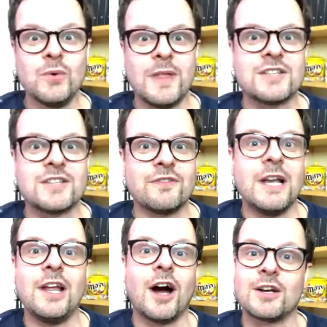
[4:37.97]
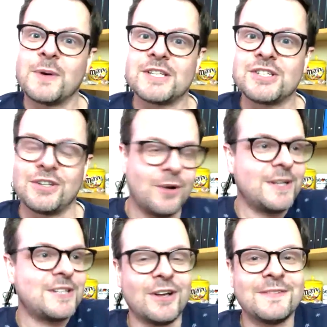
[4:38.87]
that's a really hard question. No, it's
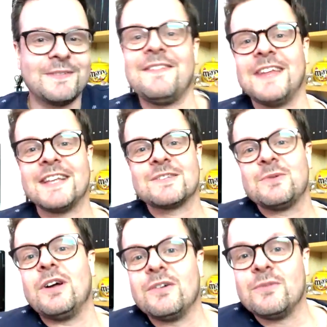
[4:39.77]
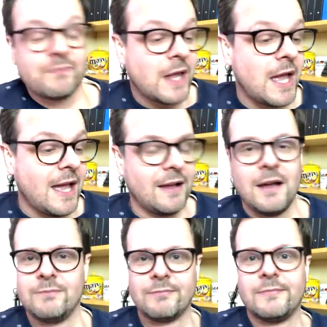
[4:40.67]
not. That's, I'm
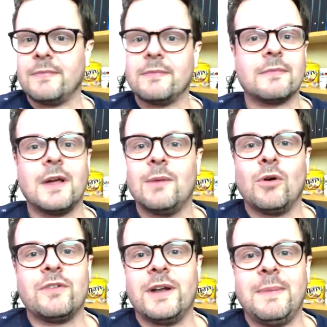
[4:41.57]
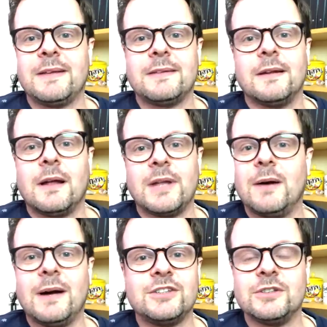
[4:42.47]
already mixing it up now.
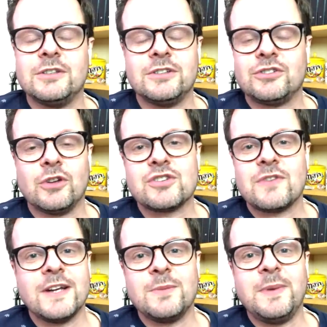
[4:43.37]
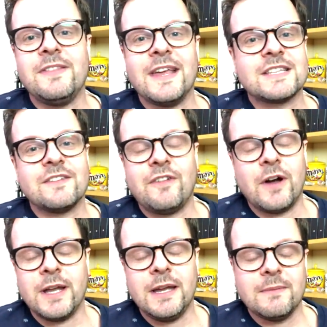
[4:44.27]
I should not try to be that
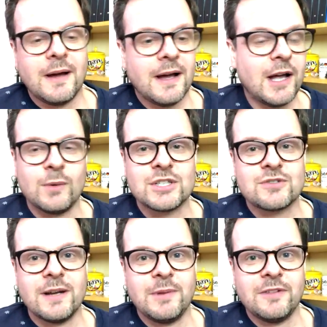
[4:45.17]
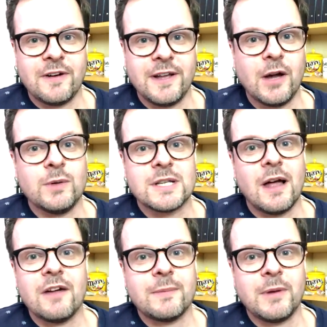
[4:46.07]
funny. I always try to be funny. I always
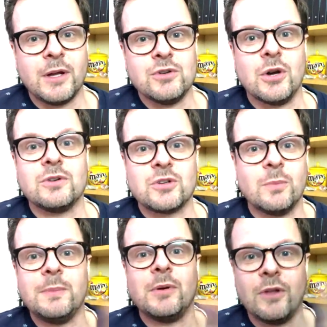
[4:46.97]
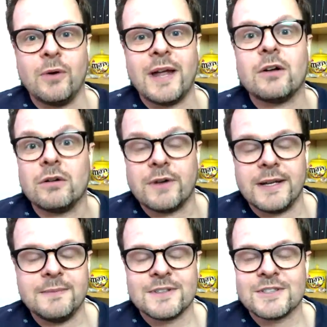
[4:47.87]
laugh at my own jokes, so people know that already.
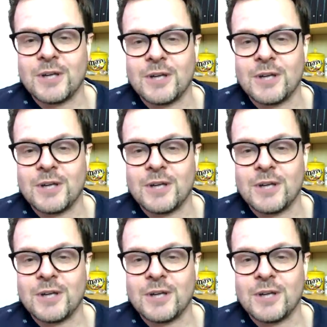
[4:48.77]
So